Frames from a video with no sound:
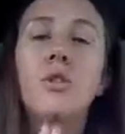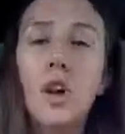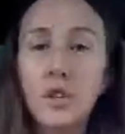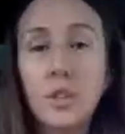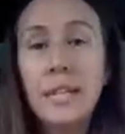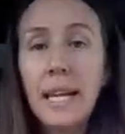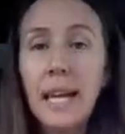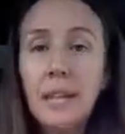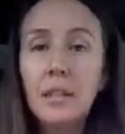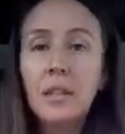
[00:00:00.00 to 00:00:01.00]

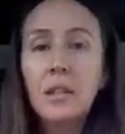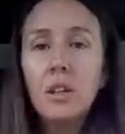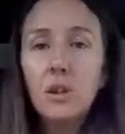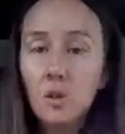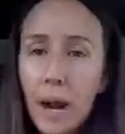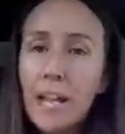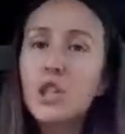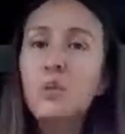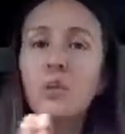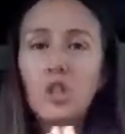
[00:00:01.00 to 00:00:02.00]
understand
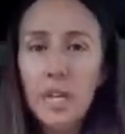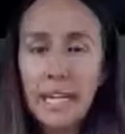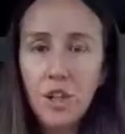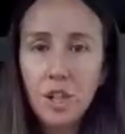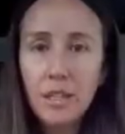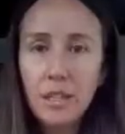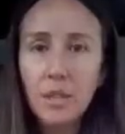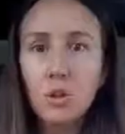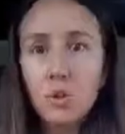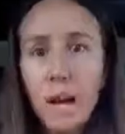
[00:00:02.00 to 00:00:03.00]
gradual
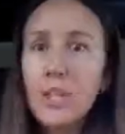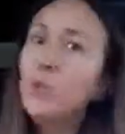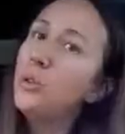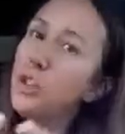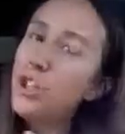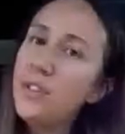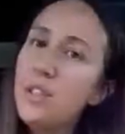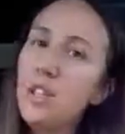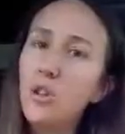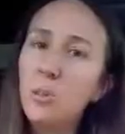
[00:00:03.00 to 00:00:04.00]
changes, gradual
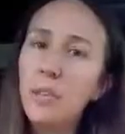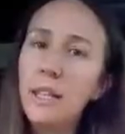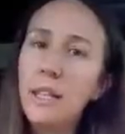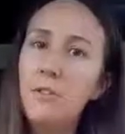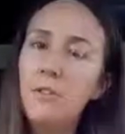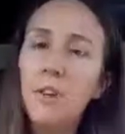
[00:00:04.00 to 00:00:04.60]
shifts in your belief,